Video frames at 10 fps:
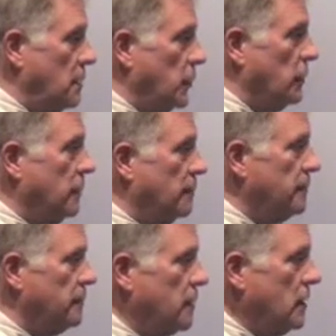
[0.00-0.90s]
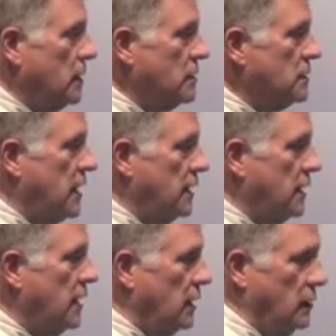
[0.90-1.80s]
innkeeper,
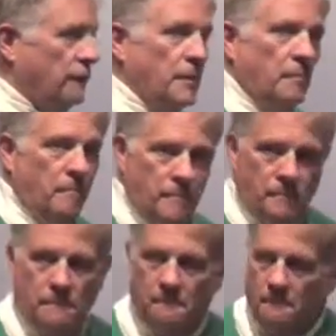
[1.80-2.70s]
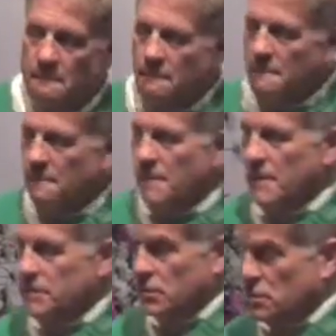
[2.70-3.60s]
take care of him.
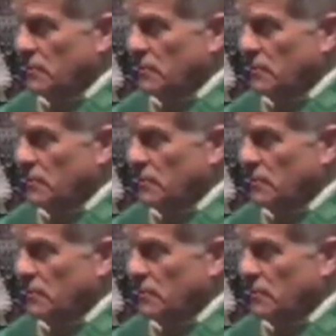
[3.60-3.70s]
Is the